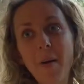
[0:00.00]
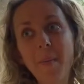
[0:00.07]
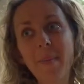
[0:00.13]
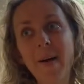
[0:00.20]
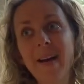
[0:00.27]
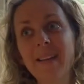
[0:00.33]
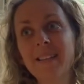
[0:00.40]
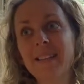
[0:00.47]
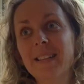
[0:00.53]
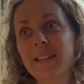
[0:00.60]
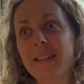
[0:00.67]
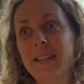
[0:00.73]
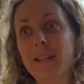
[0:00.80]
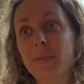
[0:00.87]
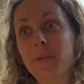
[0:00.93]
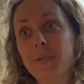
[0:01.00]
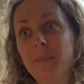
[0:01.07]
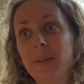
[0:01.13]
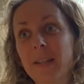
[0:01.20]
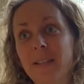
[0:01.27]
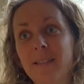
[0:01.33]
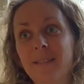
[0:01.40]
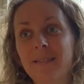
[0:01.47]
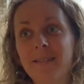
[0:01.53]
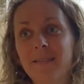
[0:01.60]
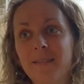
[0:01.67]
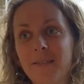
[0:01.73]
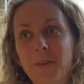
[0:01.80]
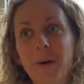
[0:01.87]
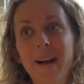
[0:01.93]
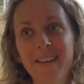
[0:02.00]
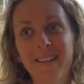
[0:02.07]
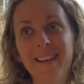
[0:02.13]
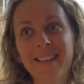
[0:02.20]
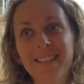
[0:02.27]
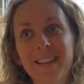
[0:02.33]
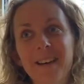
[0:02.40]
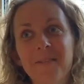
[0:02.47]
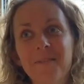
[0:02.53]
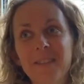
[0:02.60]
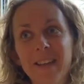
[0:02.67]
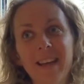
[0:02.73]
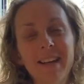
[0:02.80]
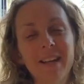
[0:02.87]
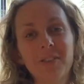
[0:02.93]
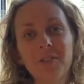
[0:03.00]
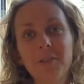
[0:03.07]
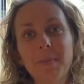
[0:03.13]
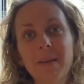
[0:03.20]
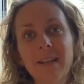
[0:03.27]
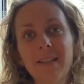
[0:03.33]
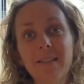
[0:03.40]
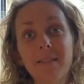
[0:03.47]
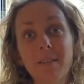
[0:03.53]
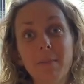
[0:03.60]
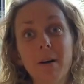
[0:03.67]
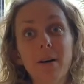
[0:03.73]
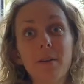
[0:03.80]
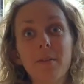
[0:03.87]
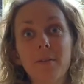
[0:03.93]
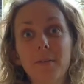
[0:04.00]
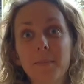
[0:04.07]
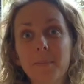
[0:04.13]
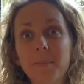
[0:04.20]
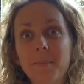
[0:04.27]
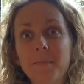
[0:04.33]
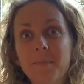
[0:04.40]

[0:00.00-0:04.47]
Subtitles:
But it would have been quite nice to have, say, an extra meter in the bathroom.